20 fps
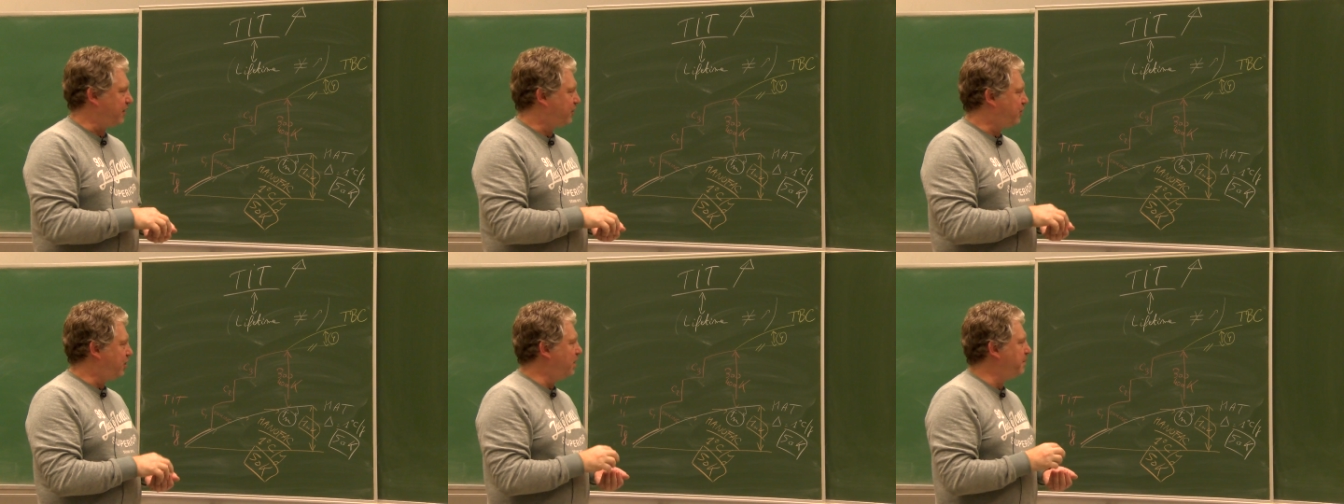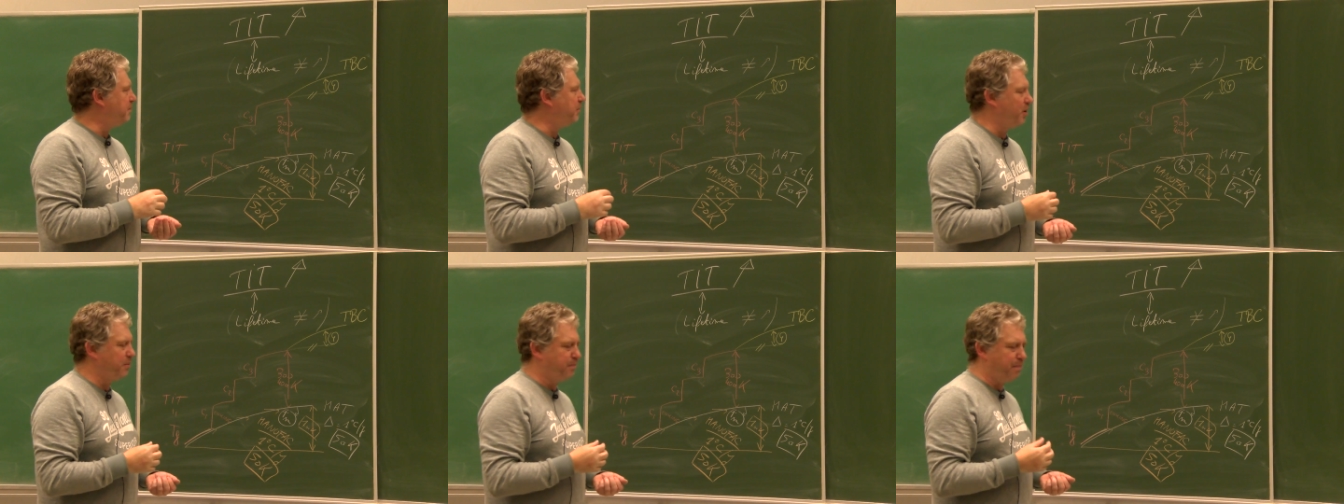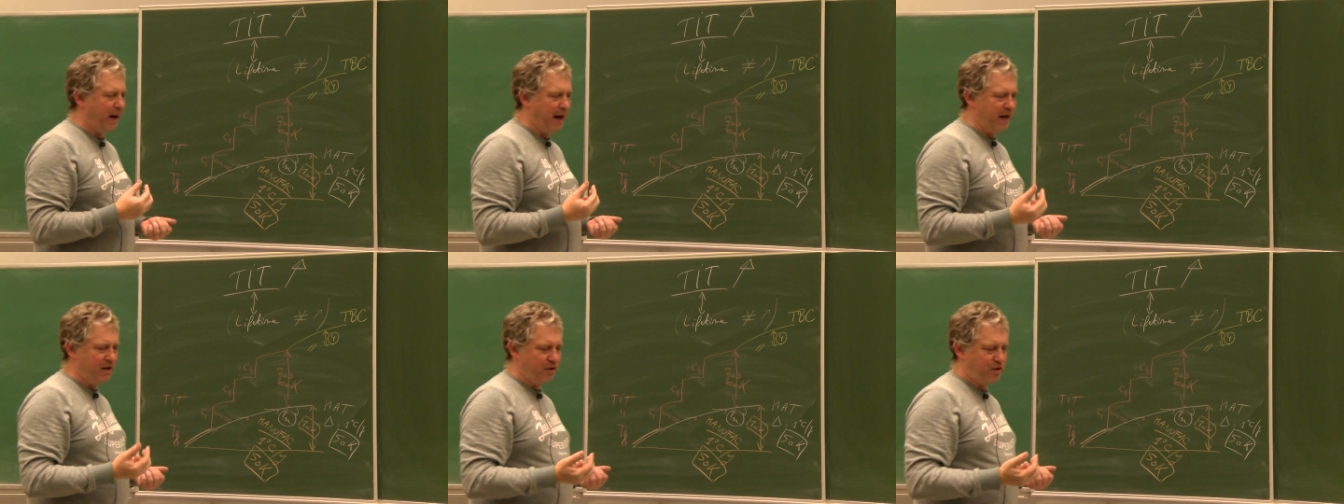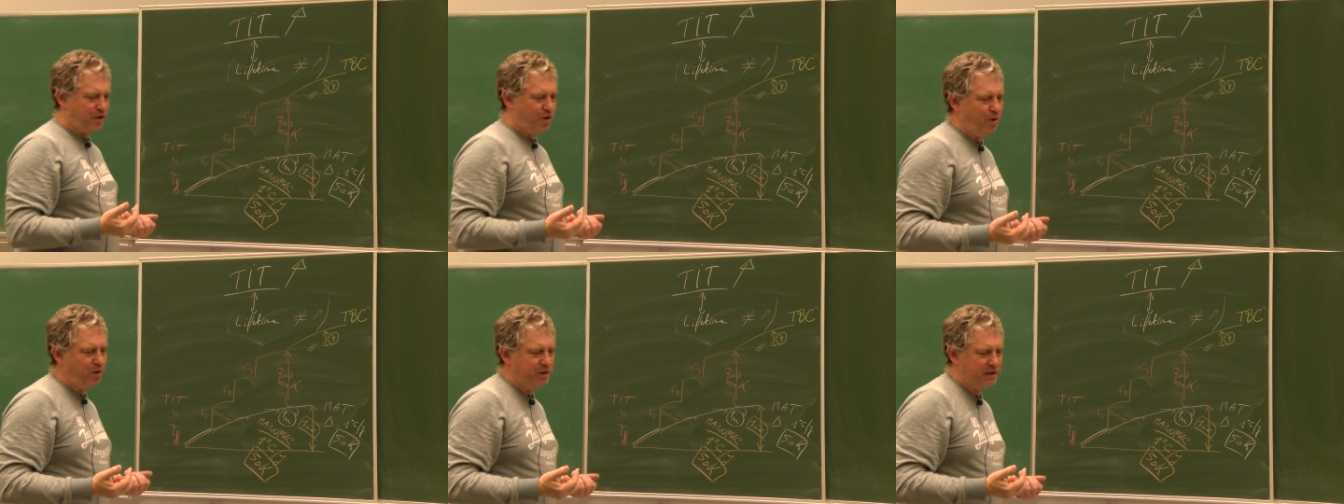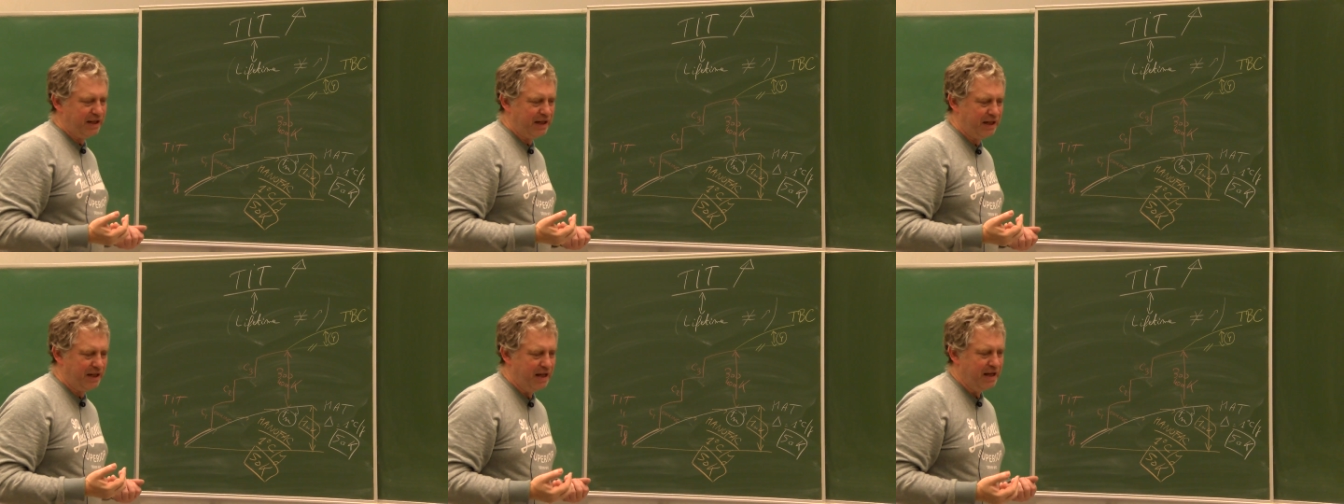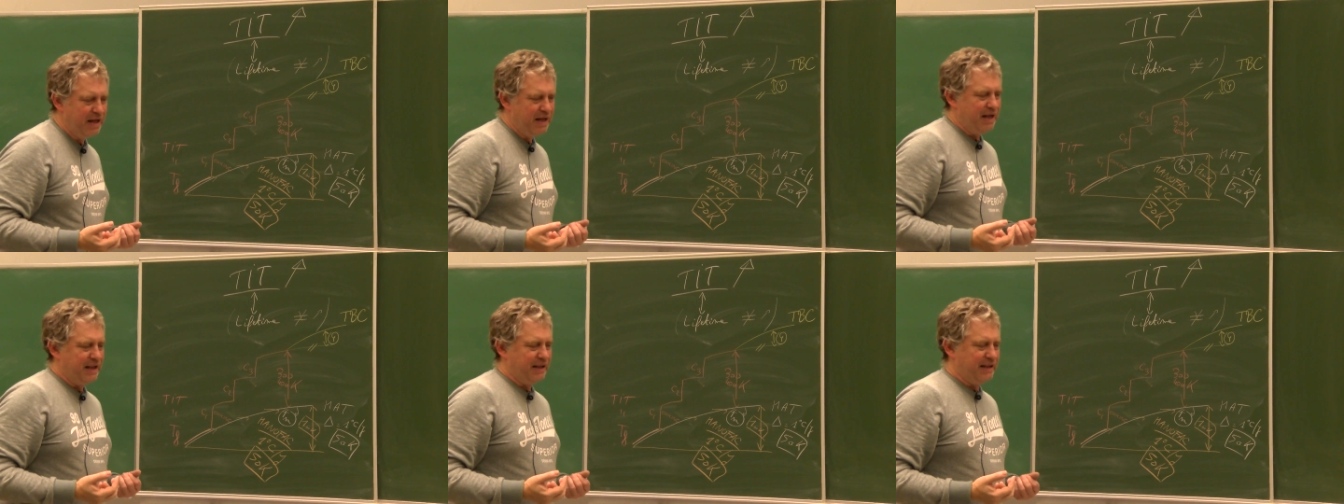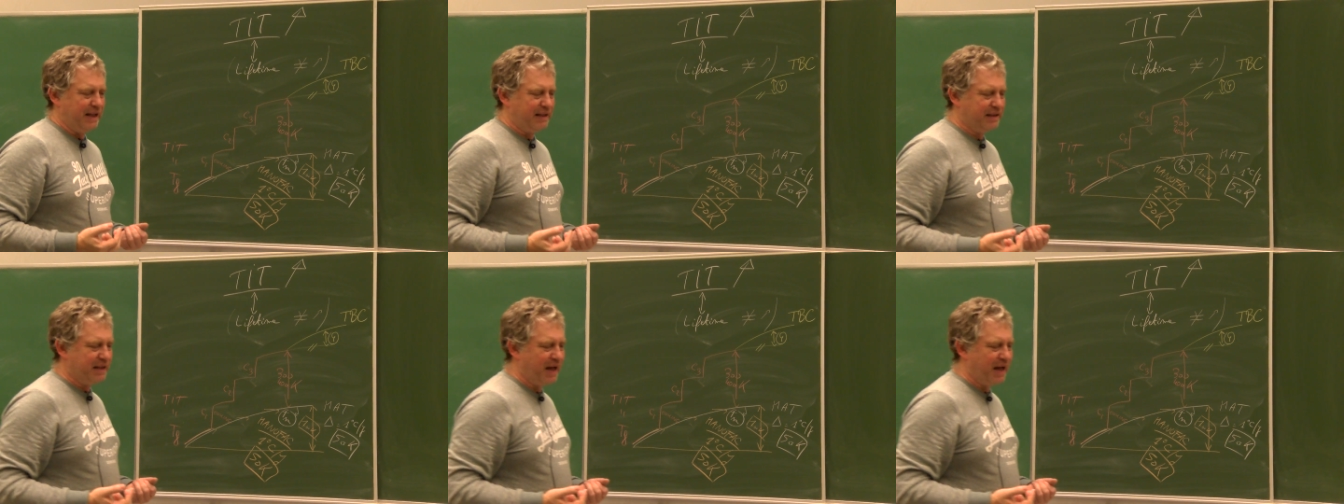Thermal barrier coating, that